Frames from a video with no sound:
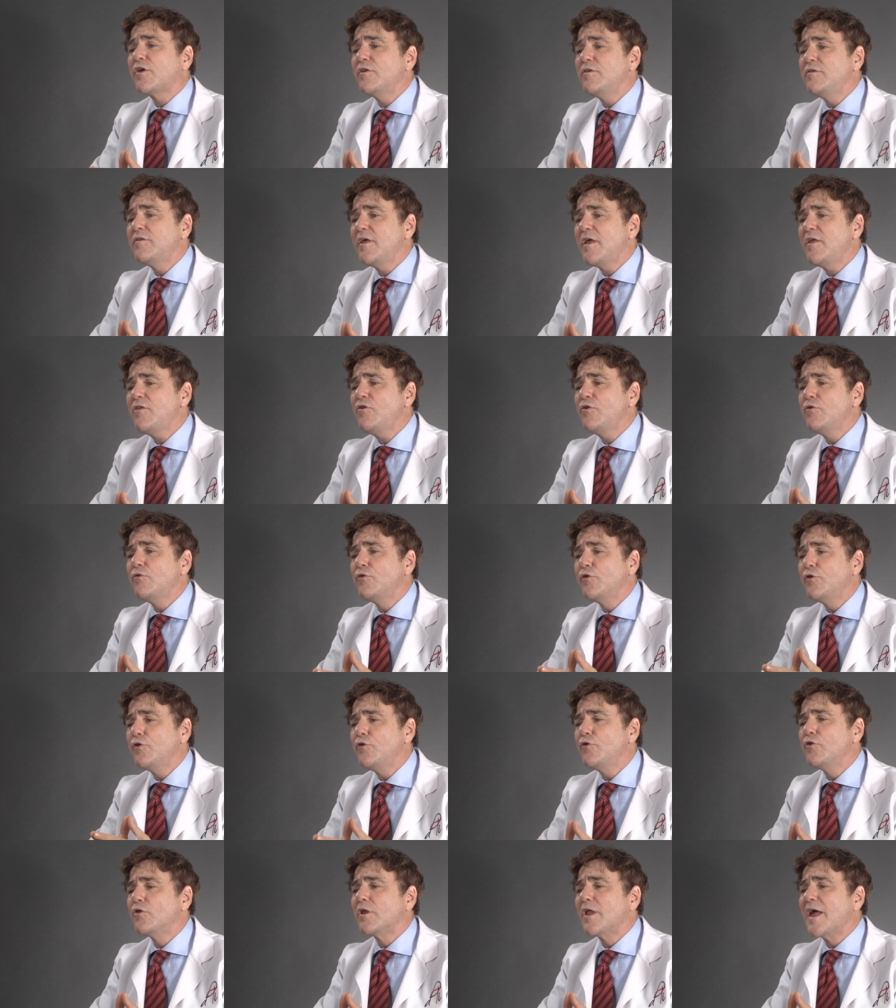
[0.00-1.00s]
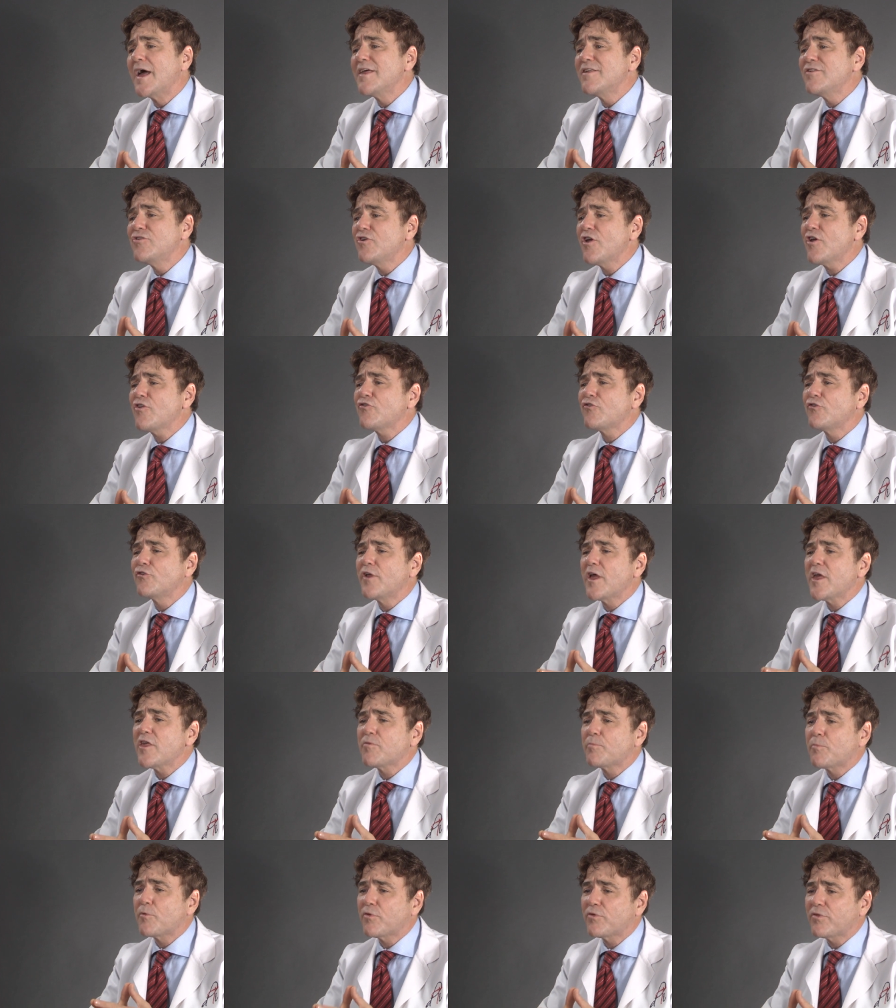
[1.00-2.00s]
continue to utilize
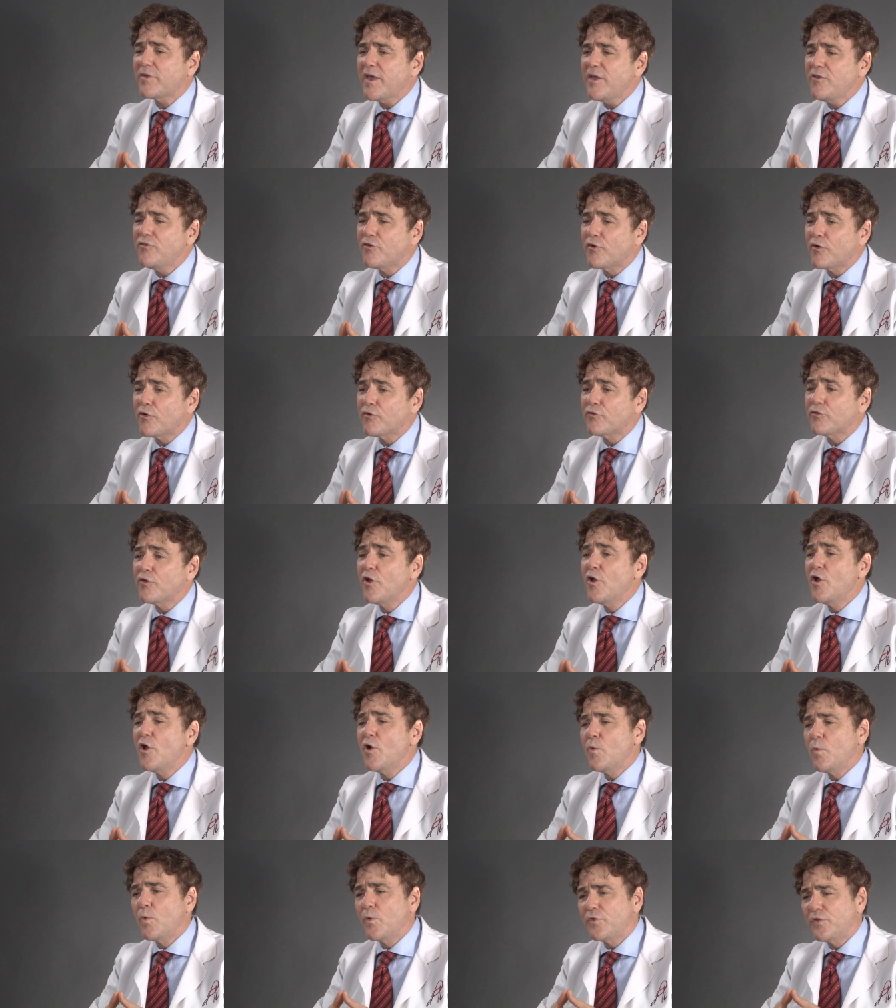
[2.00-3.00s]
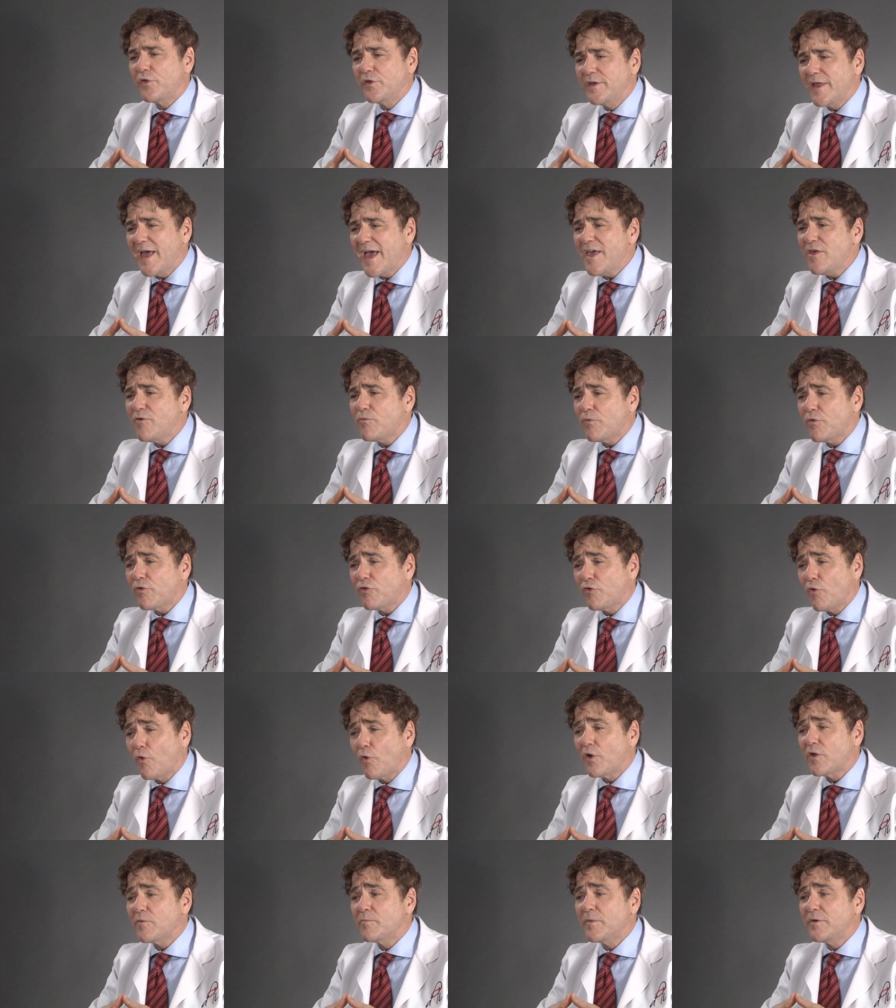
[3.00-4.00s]
yesterday's procedures with today's
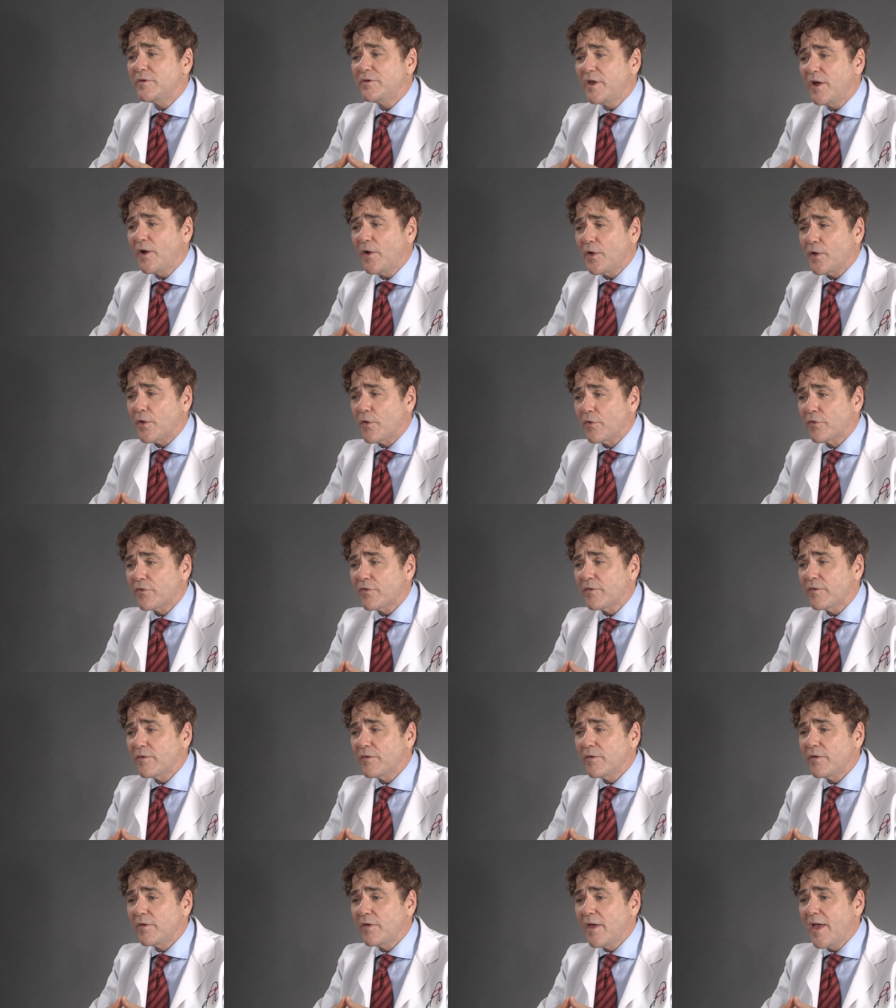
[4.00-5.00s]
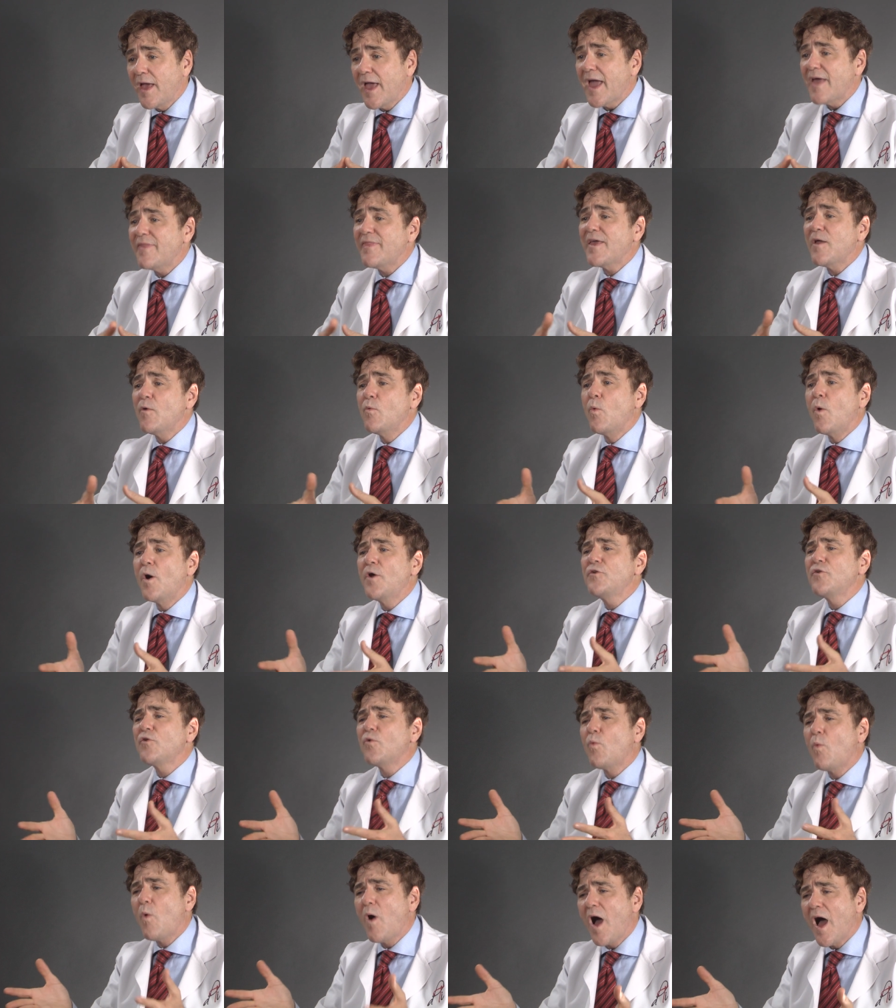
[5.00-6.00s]
restorative materials, and they
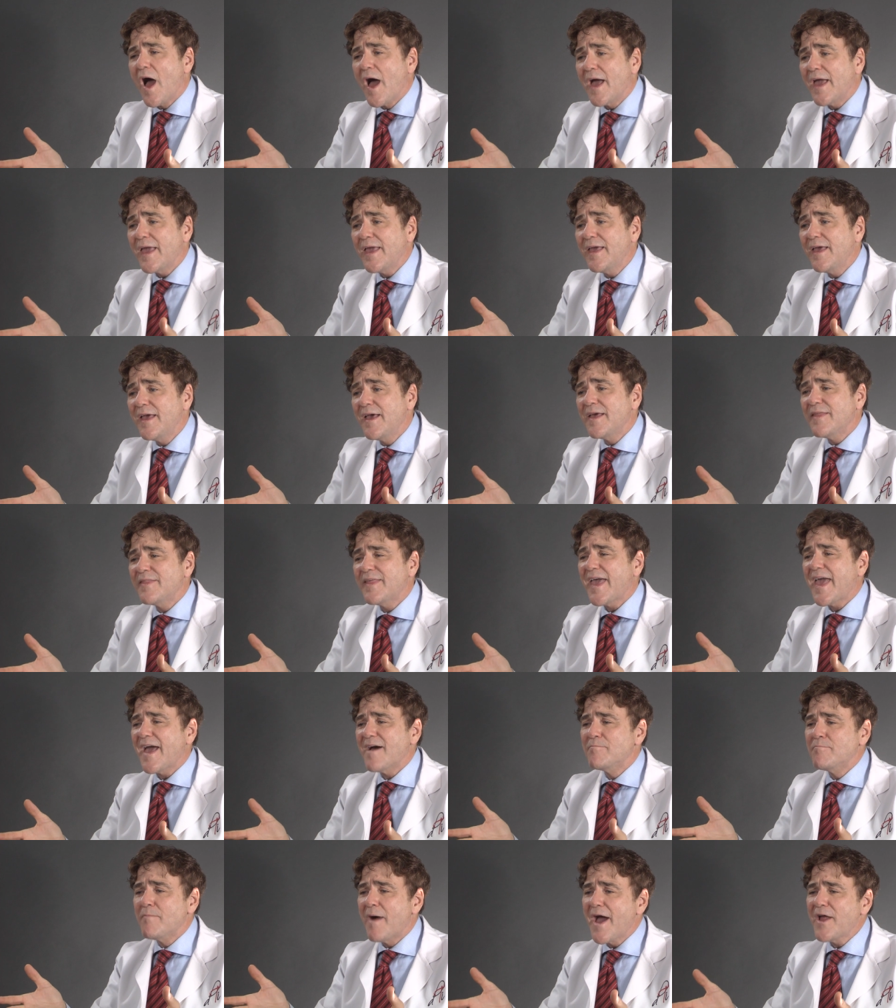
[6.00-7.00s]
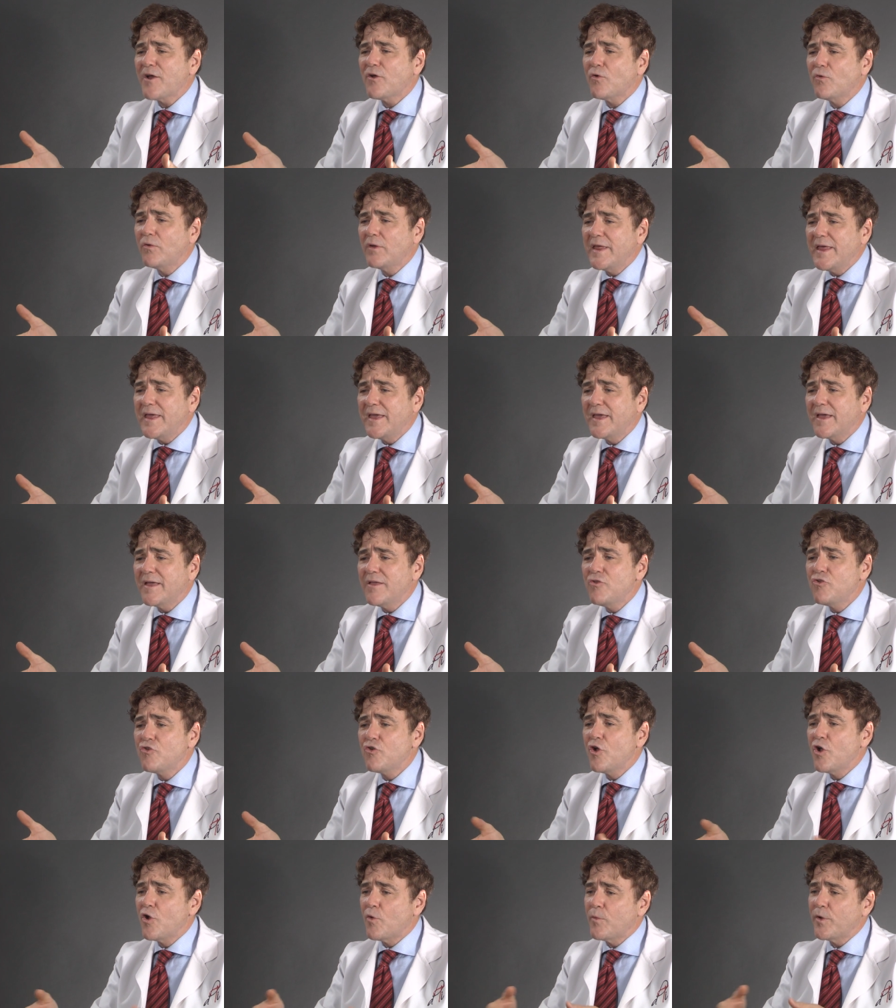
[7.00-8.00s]
wonder why they have microleakage,
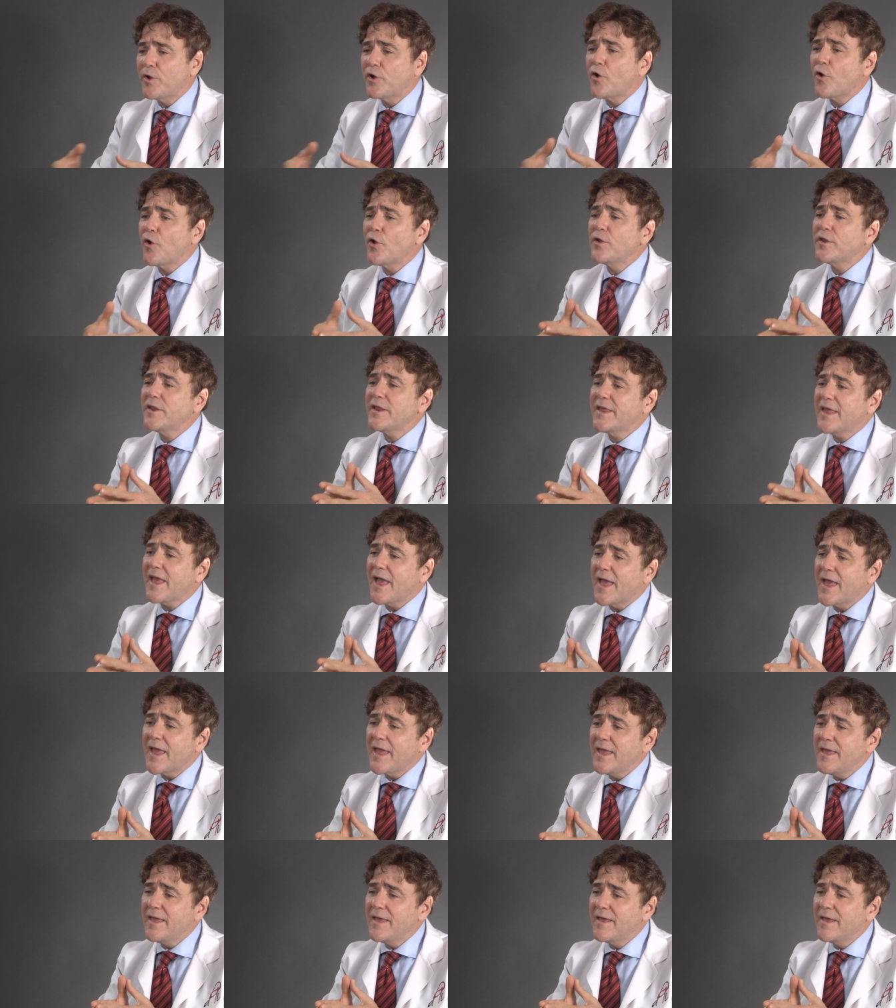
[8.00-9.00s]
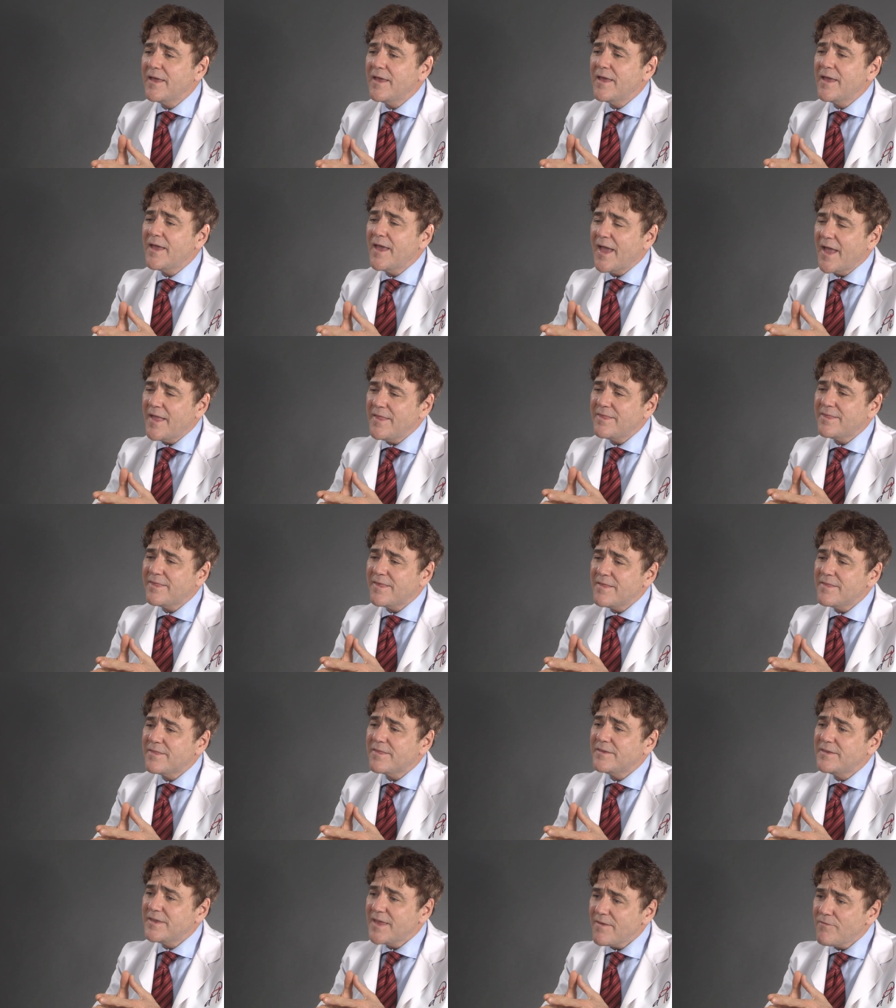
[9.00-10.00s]
recurrent decay, and
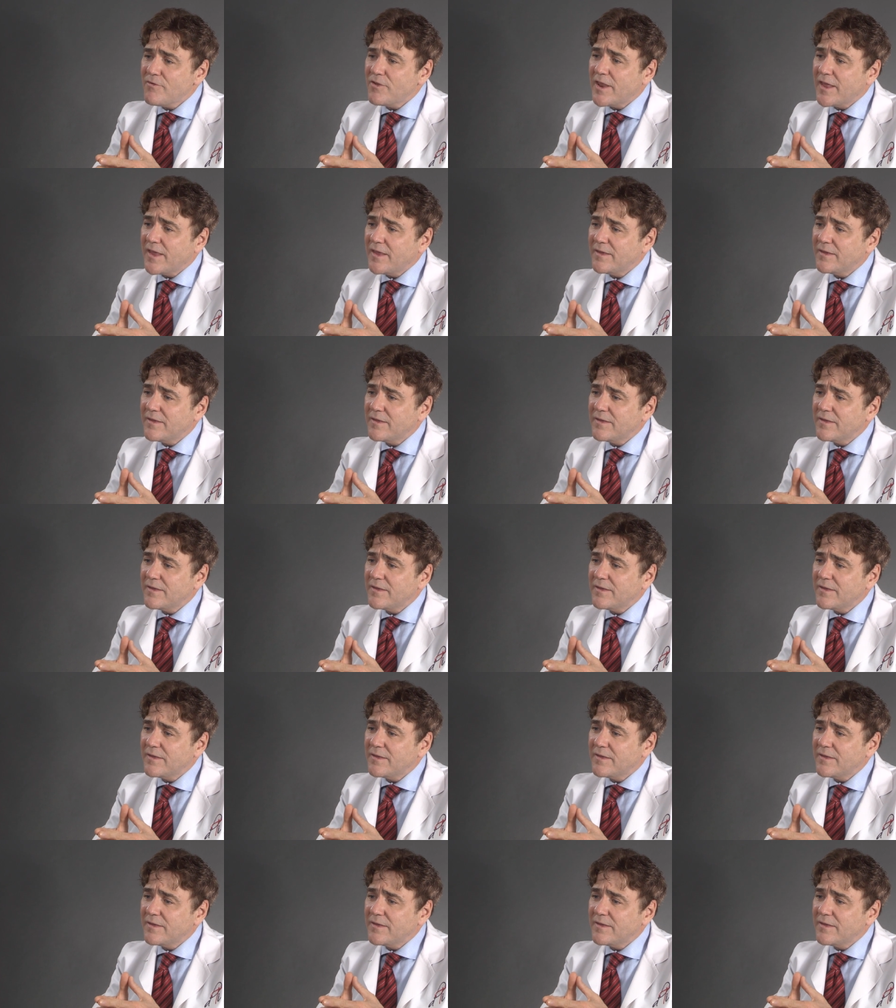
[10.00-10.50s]
sensitivity.